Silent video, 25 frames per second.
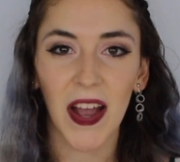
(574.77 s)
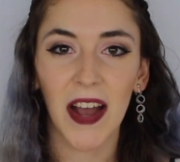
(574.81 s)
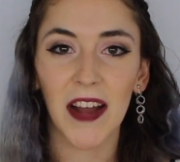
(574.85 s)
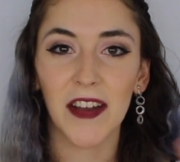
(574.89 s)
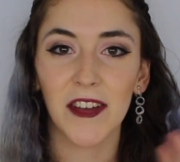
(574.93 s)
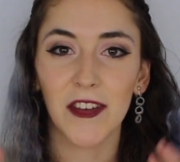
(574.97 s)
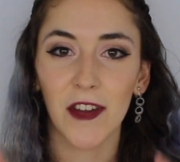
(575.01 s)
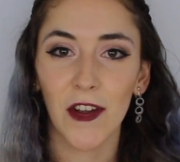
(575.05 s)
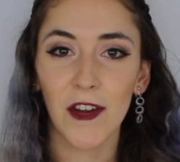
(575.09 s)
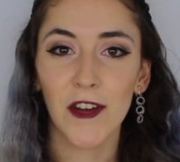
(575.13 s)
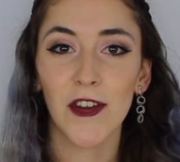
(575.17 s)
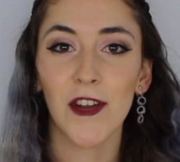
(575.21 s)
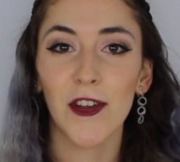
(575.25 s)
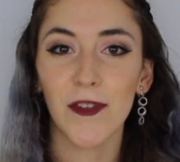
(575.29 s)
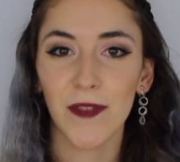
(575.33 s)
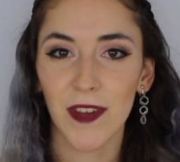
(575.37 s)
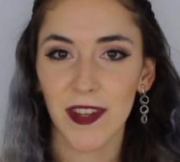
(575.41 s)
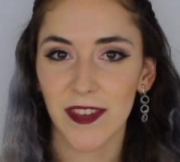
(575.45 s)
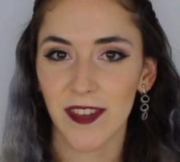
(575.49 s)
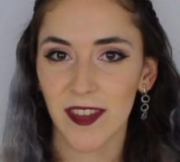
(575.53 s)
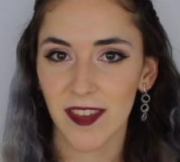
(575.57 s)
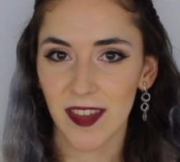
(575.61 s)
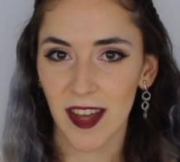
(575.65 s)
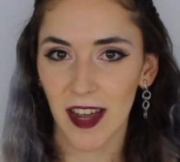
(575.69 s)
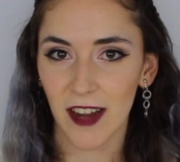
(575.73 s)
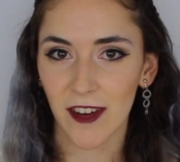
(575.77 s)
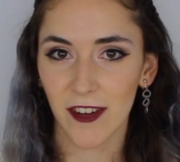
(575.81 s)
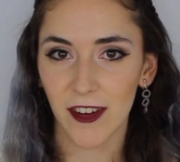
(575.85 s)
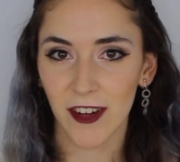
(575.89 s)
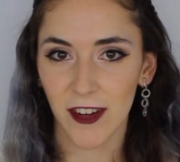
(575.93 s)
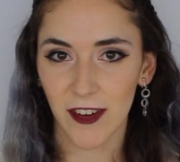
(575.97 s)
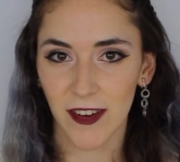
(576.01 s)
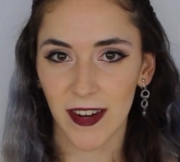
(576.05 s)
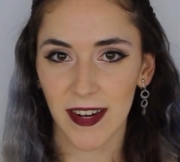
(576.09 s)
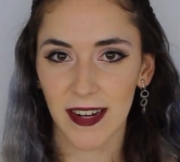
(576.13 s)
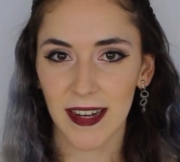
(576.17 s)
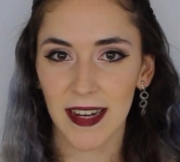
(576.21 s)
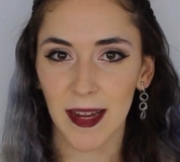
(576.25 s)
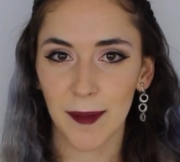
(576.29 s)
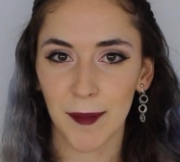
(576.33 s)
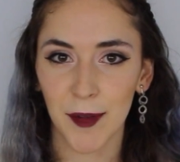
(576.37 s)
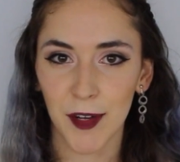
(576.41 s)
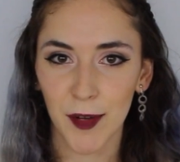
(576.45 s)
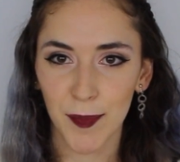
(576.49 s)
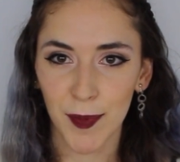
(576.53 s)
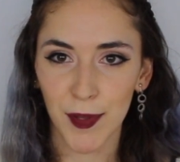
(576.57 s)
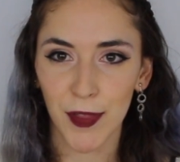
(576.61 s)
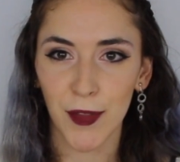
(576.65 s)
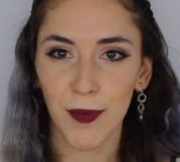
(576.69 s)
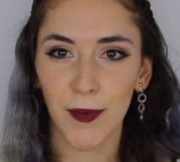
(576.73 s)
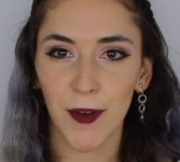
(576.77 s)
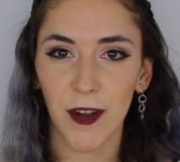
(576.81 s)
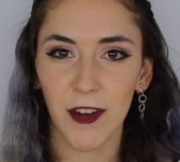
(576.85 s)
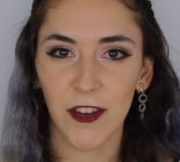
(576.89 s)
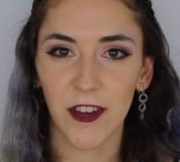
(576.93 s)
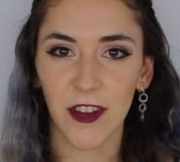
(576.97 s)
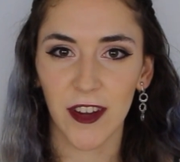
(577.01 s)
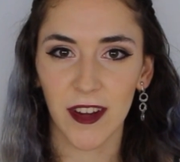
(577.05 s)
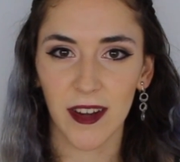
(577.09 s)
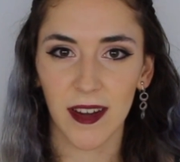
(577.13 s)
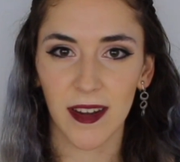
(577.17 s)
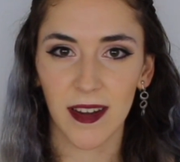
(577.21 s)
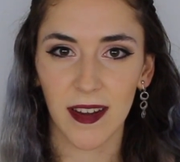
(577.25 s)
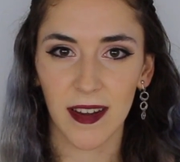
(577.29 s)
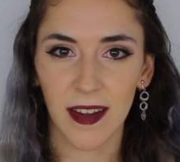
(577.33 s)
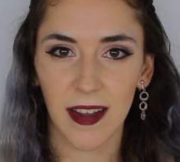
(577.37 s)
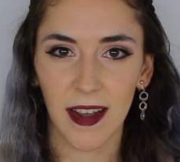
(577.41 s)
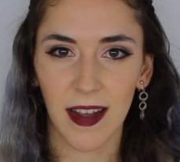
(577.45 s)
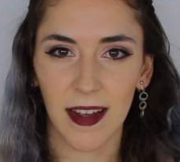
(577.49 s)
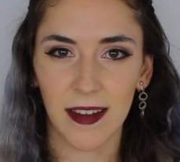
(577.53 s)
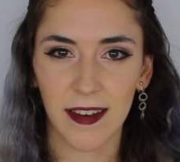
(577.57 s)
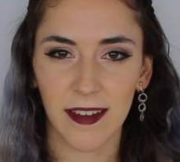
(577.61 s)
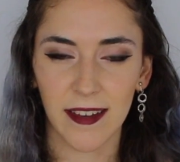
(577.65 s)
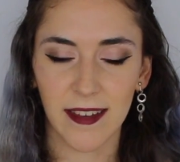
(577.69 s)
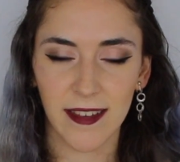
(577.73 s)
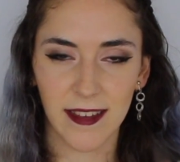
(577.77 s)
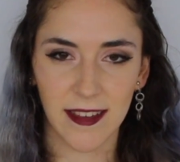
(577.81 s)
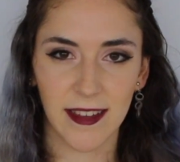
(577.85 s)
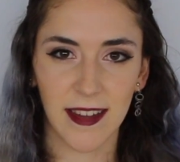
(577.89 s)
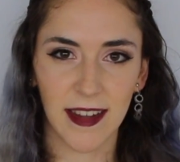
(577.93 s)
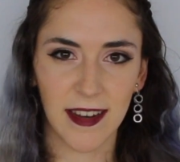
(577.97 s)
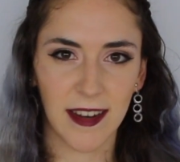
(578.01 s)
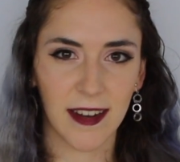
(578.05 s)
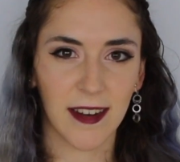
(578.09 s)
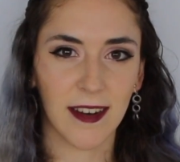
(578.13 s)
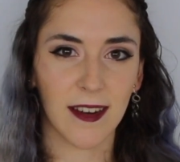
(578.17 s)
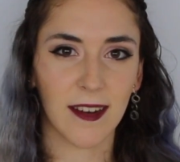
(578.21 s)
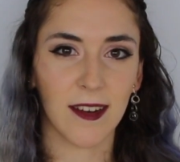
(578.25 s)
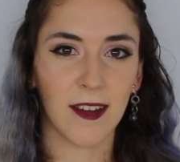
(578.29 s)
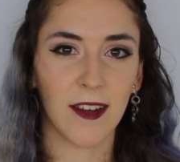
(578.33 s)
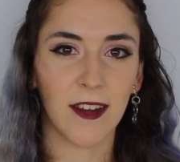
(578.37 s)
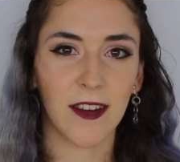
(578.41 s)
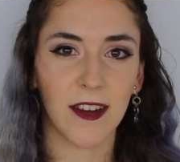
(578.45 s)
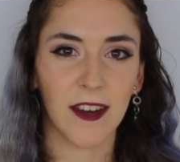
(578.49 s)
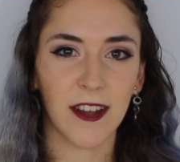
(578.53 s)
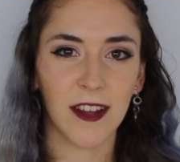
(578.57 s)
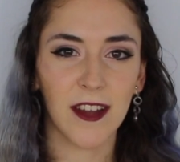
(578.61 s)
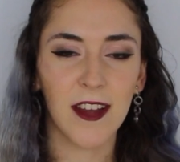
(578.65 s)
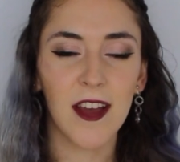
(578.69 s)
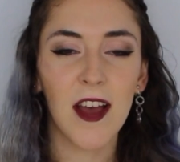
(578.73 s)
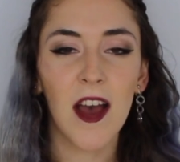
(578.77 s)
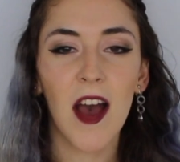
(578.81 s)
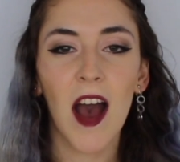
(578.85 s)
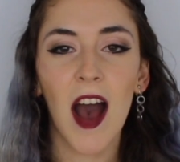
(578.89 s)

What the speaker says: I don't know if I said that correctly. I'm going to put the word here, kinesthetic learner.